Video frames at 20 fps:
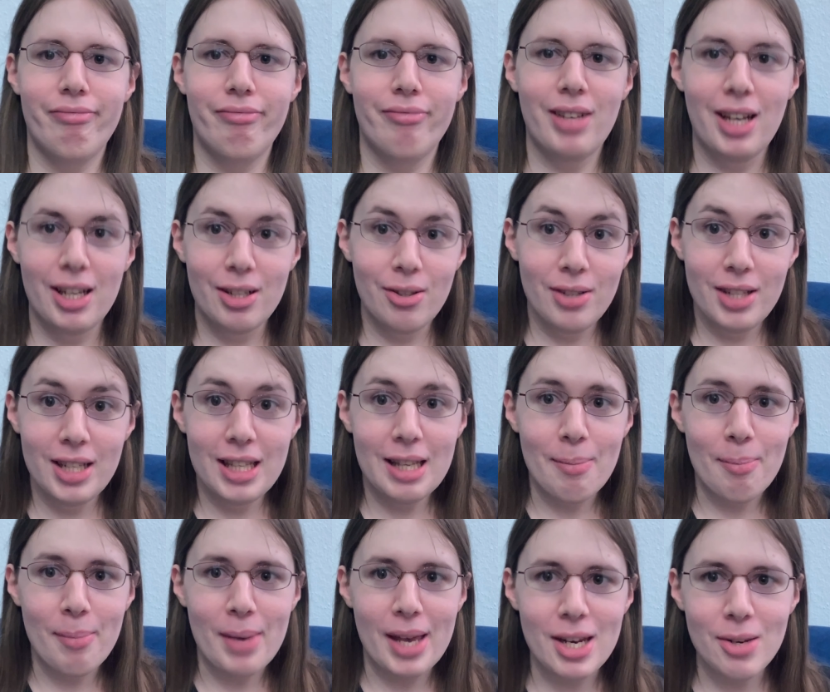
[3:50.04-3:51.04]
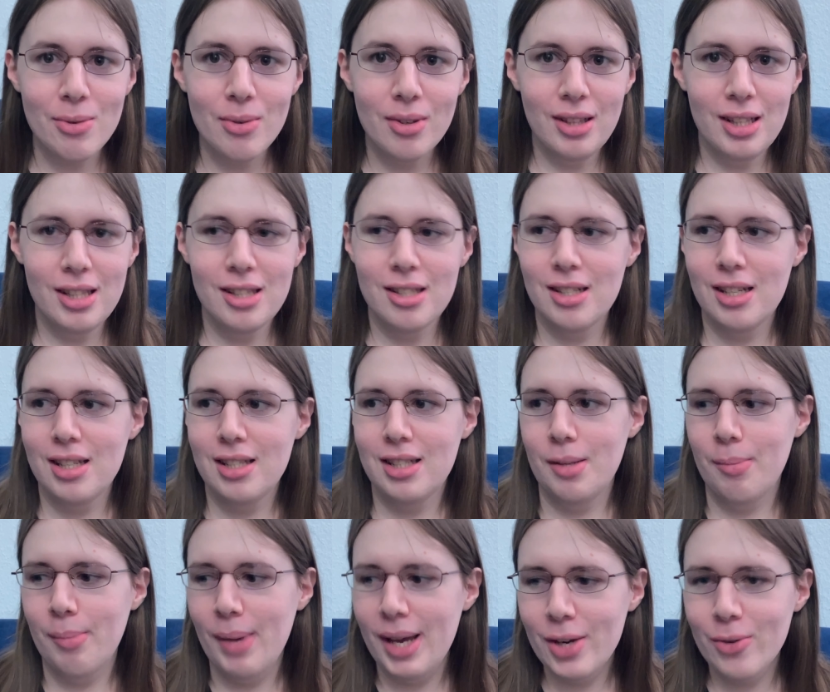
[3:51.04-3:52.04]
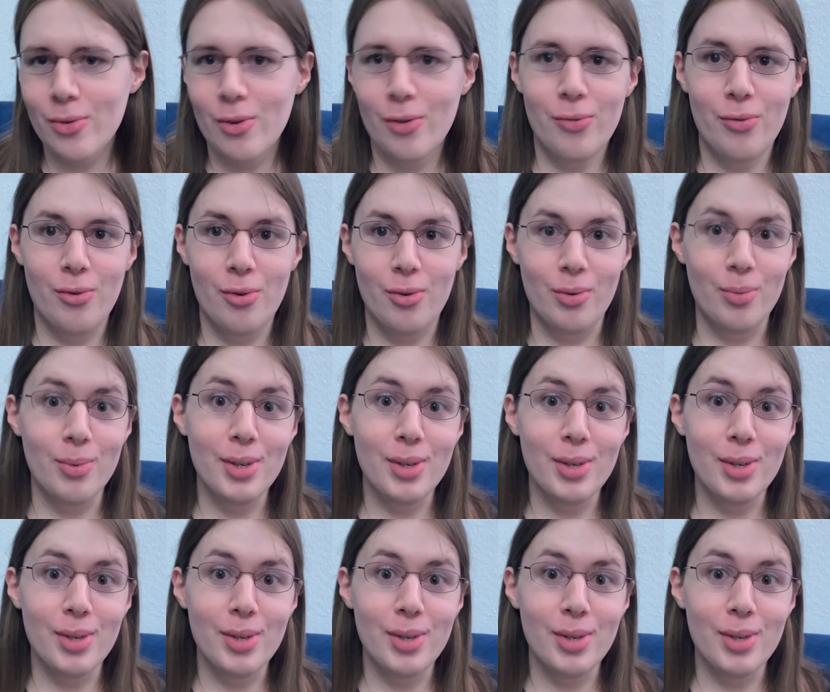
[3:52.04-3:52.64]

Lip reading: I don't need a manual, it's just a microphone.